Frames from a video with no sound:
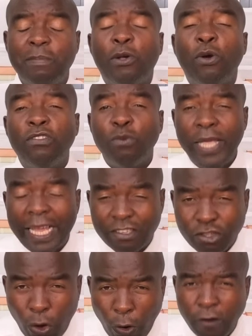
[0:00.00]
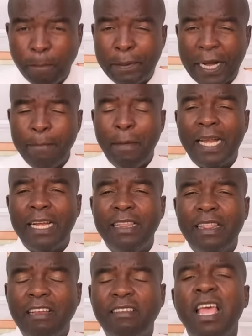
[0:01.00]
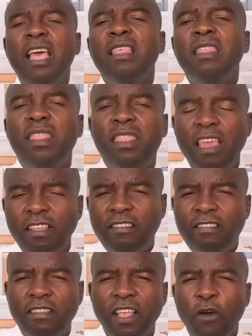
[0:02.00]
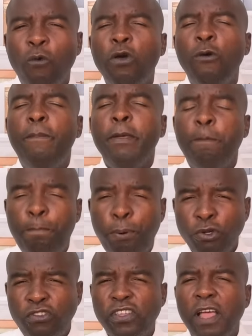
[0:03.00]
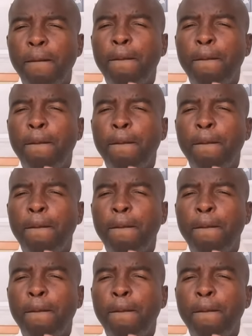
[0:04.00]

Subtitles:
because we are told primarily that this will be pushed